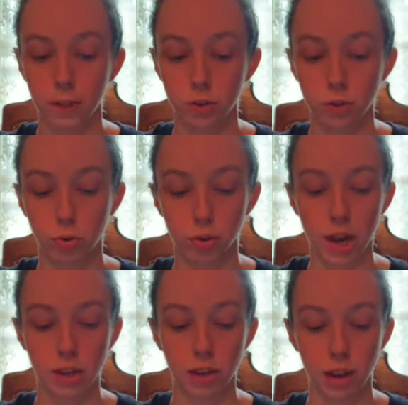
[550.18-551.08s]
to
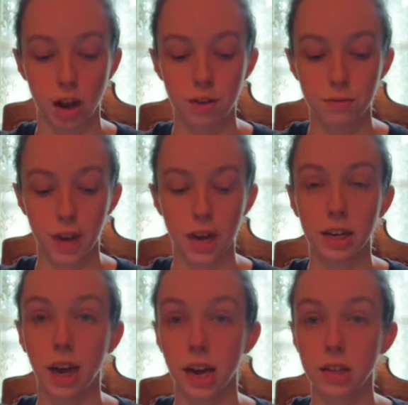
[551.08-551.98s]
create love
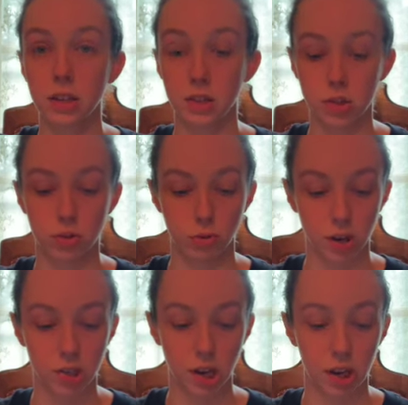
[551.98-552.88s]
and kindness to
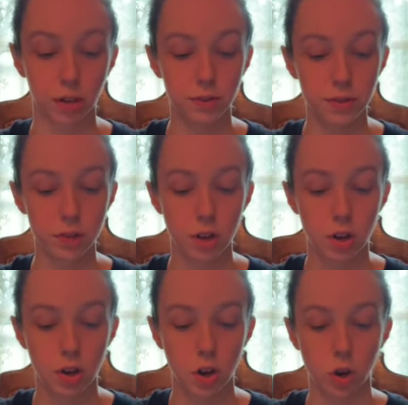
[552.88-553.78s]
ourselves,
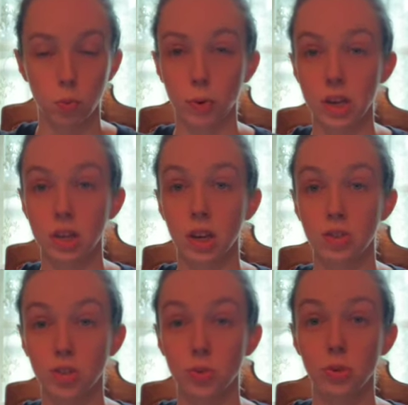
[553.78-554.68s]
we can
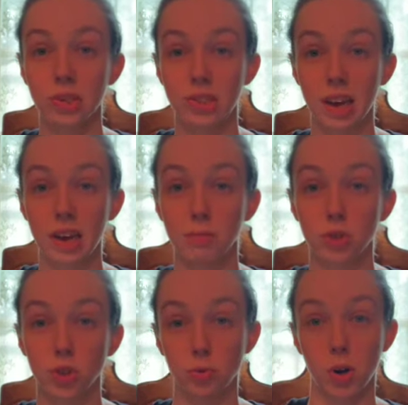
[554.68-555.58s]
do the same
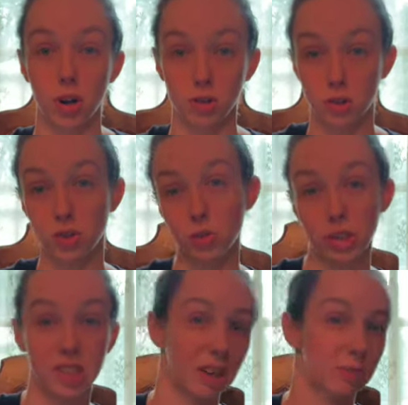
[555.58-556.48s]
to our
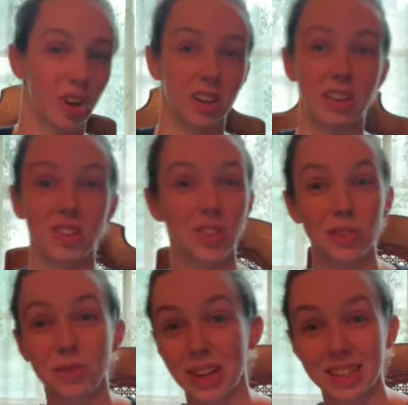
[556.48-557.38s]
students. I'm talking to
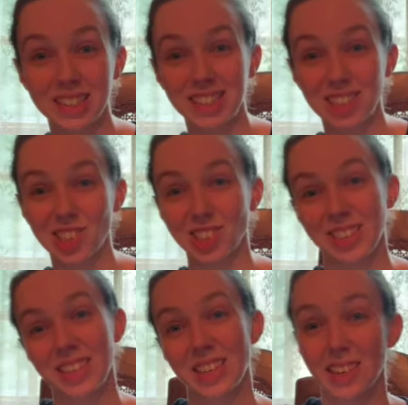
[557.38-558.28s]
you dance teachers
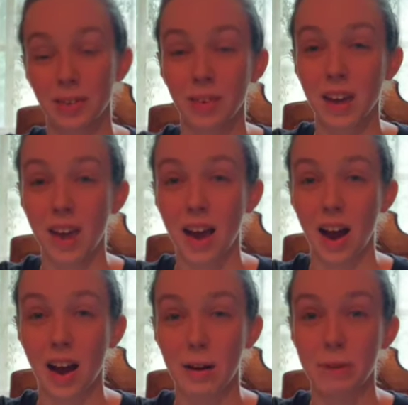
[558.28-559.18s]
here.
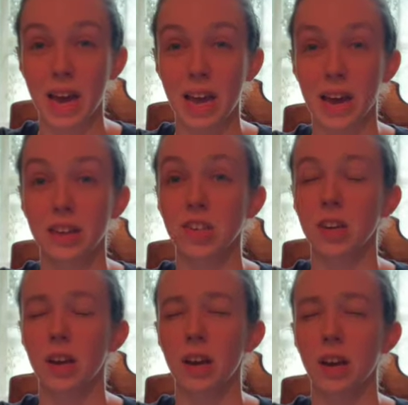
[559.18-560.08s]
Um, and
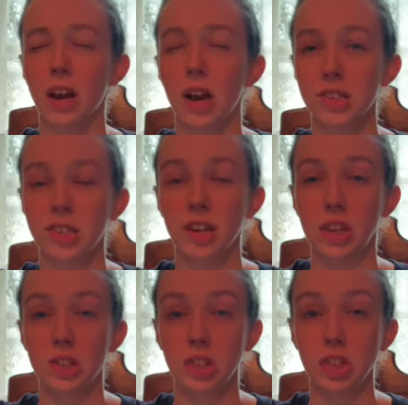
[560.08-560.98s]
us
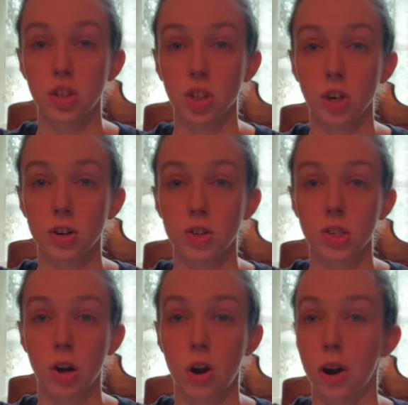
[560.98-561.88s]
dance
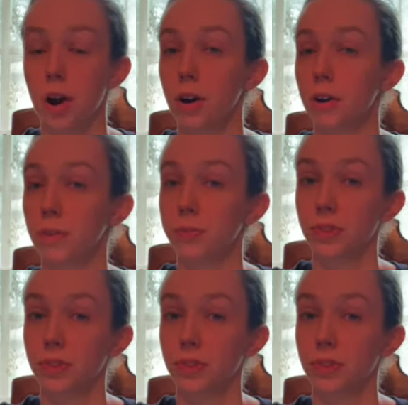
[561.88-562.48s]
teachers are